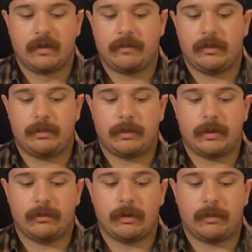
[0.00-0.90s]
if you
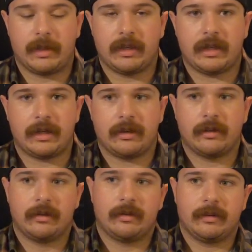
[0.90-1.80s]
put rope on
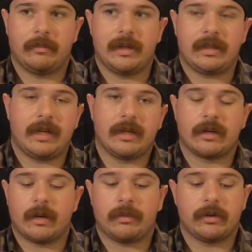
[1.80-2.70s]
here, it might take a
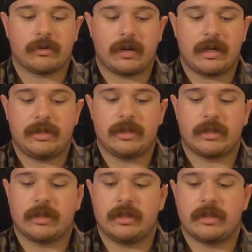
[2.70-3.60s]
couple of tries just
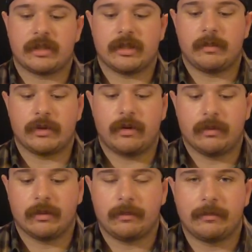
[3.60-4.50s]
because it slips
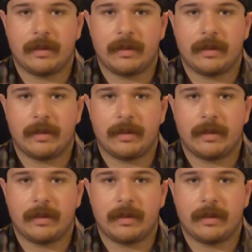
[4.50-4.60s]
over.